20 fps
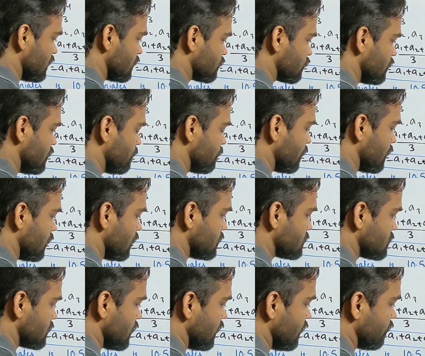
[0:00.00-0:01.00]
A3
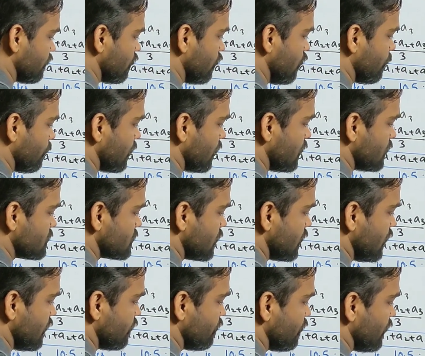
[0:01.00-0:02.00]
plus A4
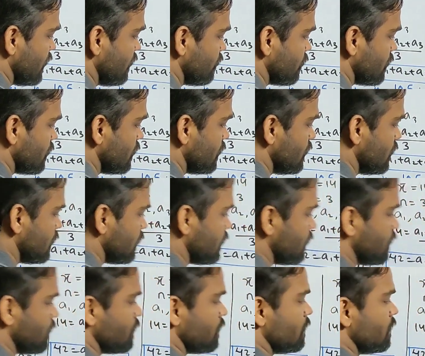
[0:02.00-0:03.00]
plus A5.
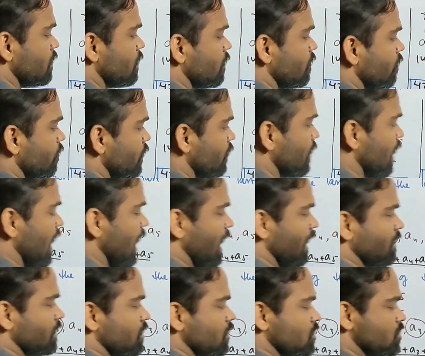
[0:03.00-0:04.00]
When you
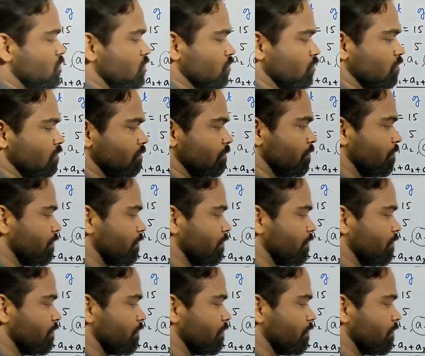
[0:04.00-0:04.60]
add these two,